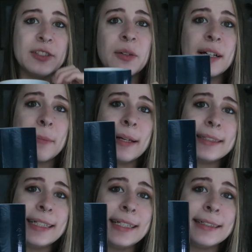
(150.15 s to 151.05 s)
So I got my
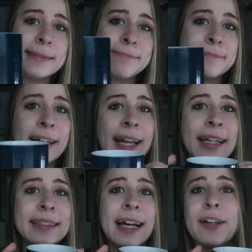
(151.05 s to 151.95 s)
tea
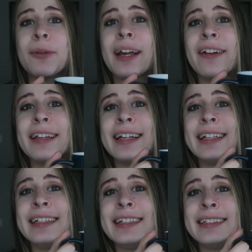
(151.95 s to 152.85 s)
and I don't care that
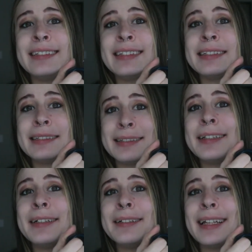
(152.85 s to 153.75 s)
it is
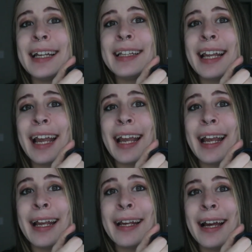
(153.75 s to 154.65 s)
still in
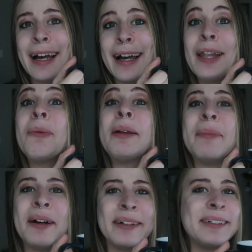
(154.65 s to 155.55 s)
a Halloween
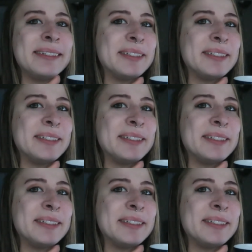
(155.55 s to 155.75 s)
mug.